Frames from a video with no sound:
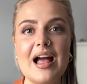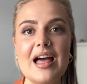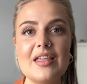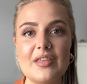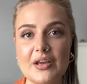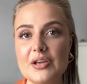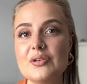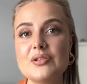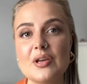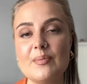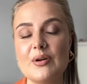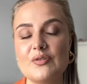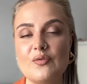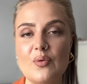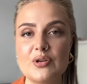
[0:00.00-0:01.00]
Thank you so
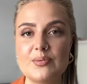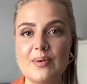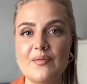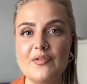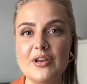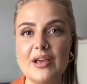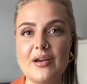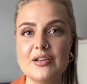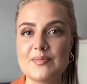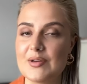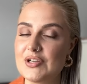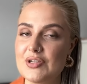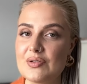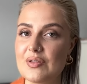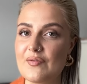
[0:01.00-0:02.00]
much for watching my video,
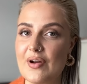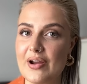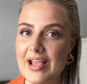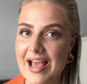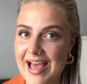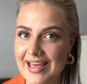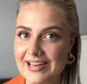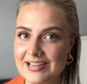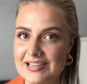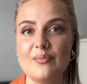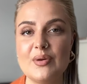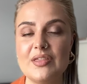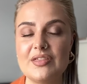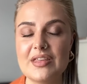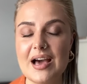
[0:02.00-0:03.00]
especially to the very end.
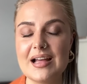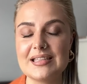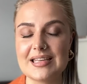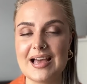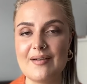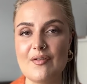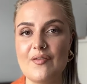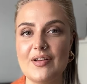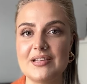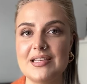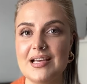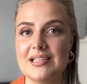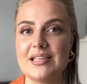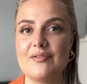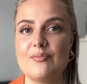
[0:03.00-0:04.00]
With that, have a
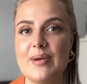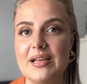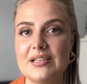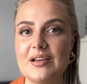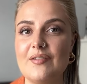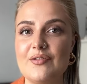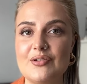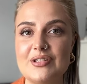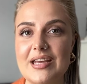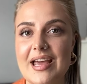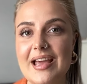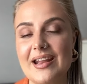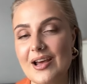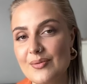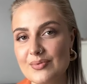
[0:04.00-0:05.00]
fantastic remainder of your day,
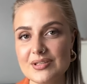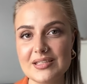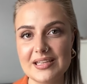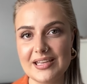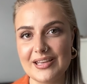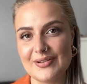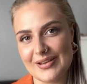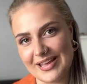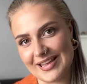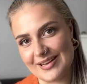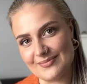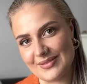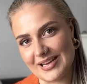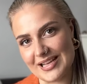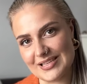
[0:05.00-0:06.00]
and I will see you
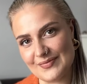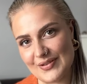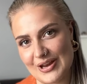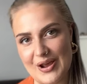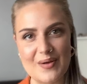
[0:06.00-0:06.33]
in my next video.